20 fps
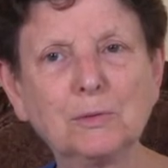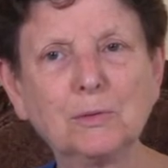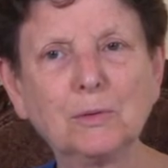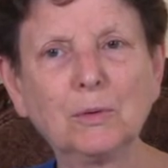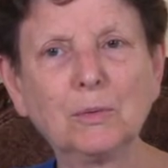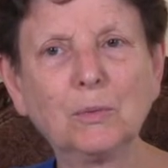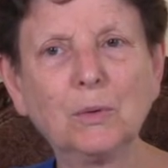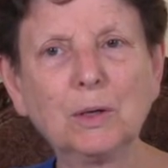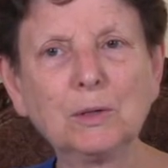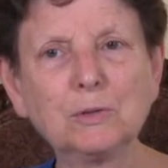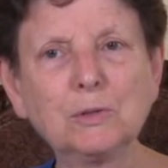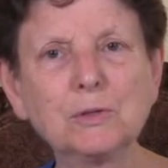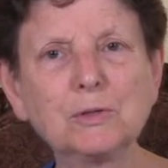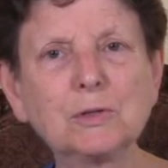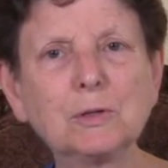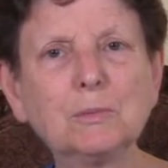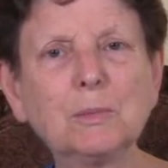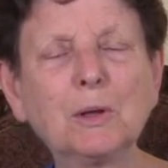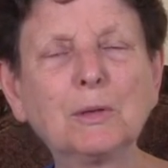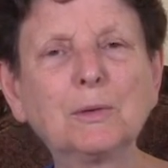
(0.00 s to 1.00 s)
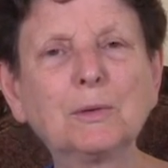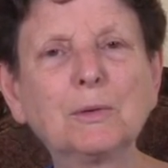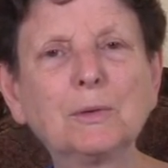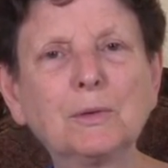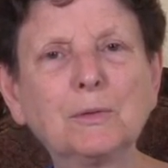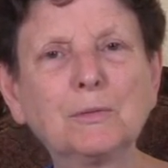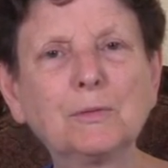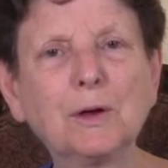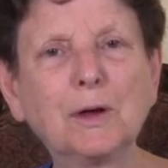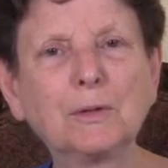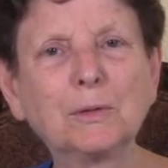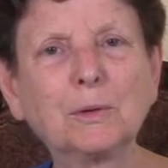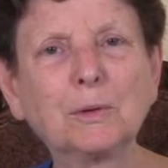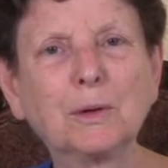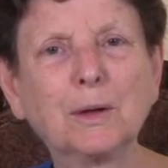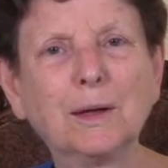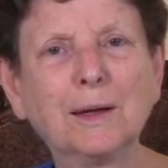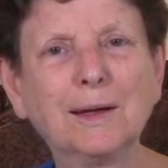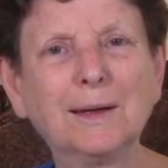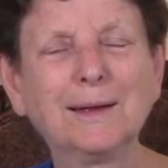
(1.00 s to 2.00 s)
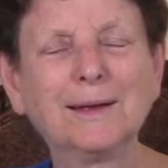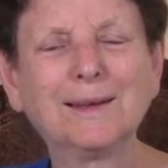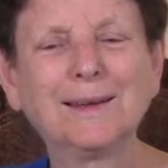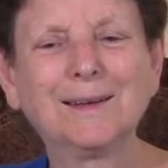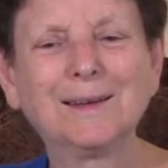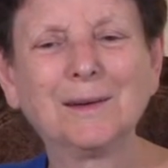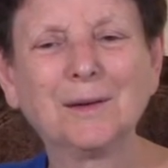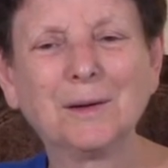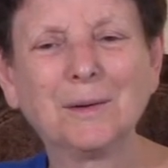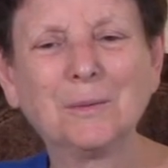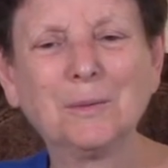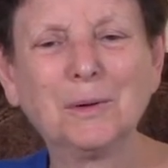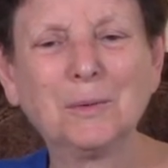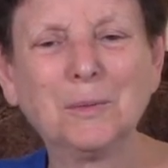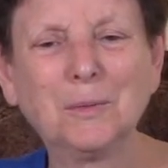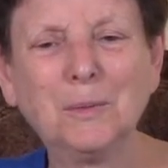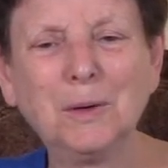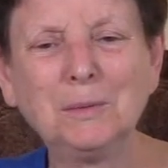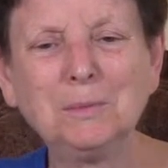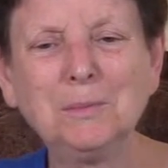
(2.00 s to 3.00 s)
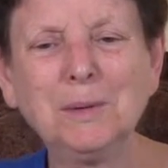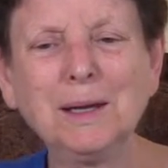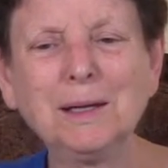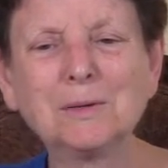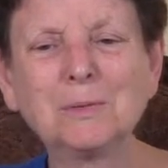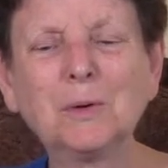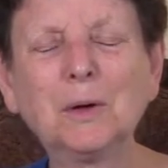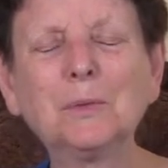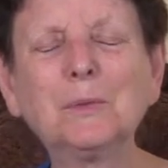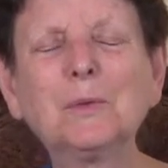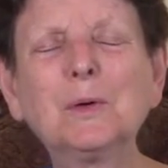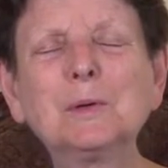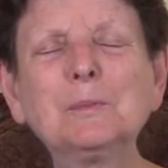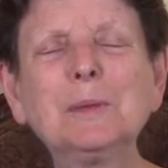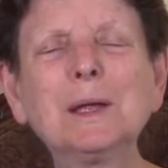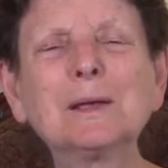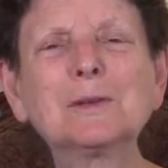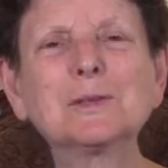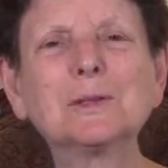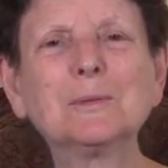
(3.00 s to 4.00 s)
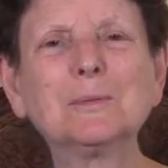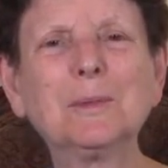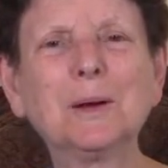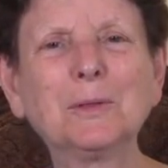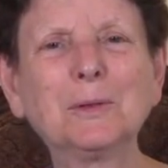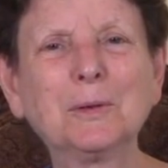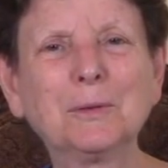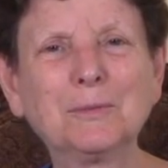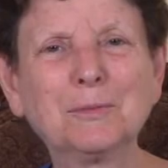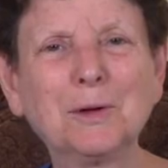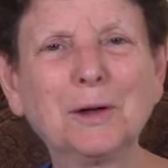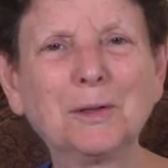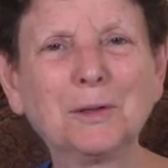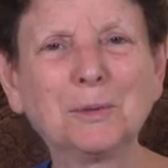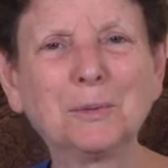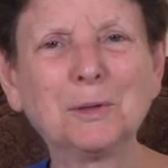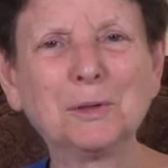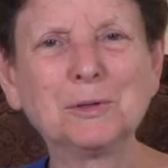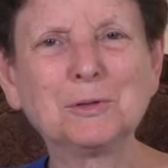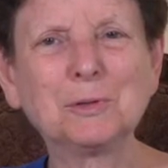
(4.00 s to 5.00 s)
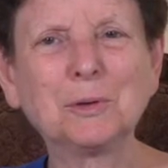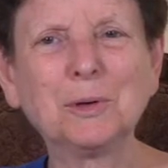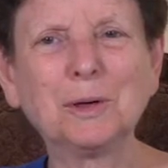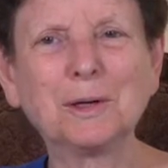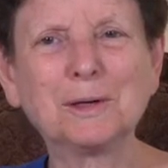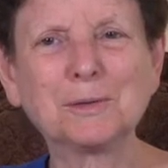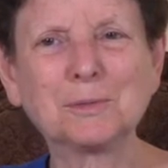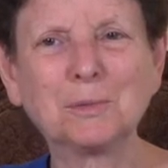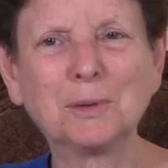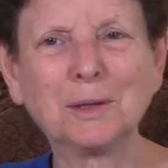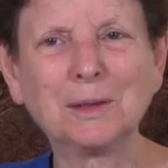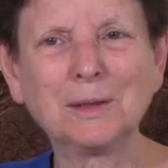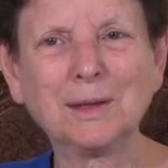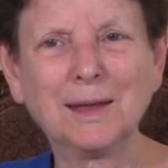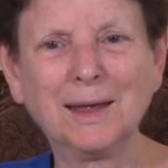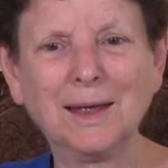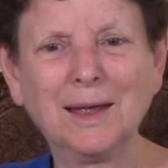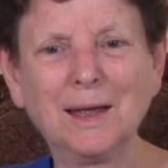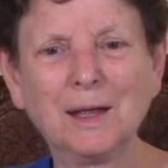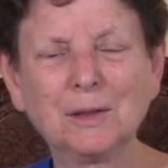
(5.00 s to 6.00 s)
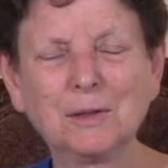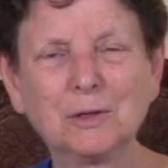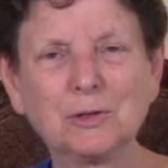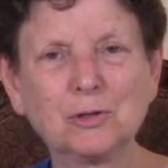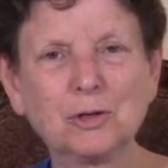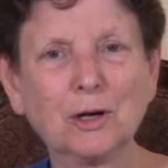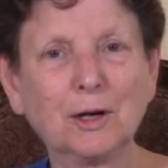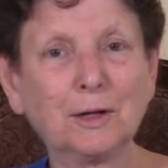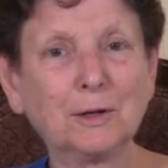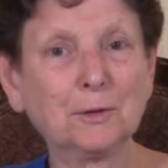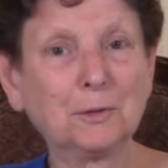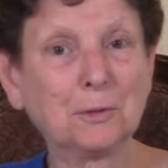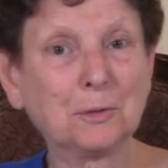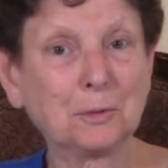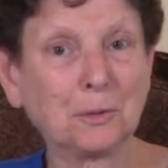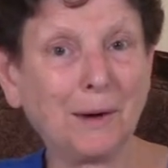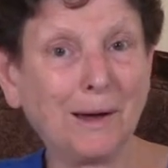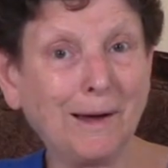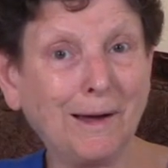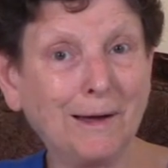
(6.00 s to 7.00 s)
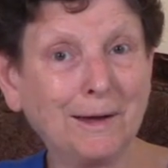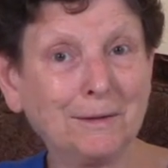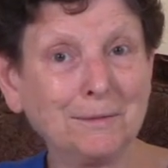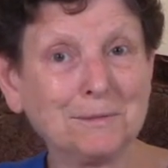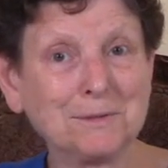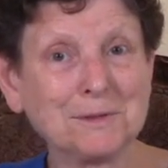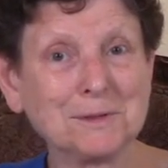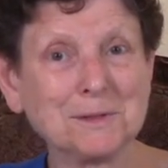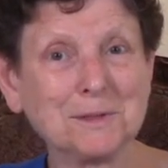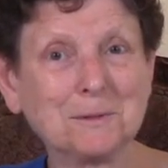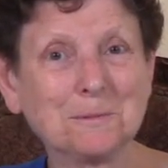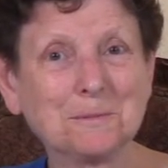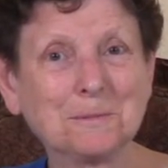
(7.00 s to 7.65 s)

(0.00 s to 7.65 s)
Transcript: You know, what does the mother or the father, what makes the mother or father rejoice when the child thrives